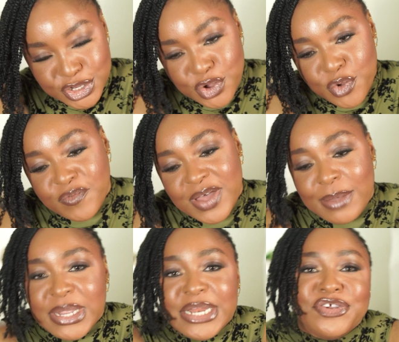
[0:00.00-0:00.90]
Your
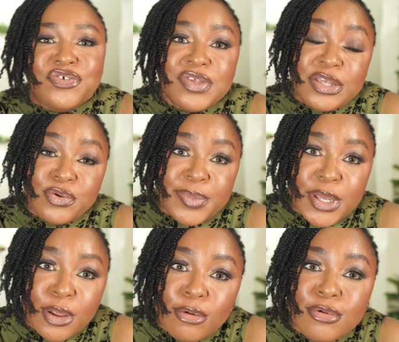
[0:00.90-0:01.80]
family should still be
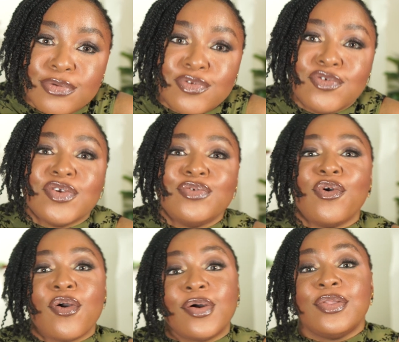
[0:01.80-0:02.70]
close. You should
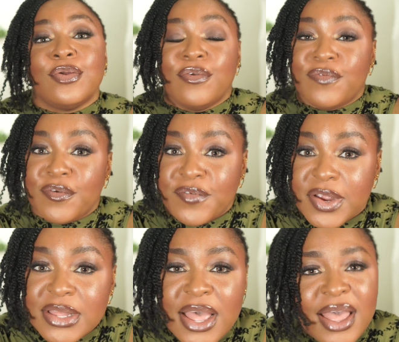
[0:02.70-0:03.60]
not cut all of your friends.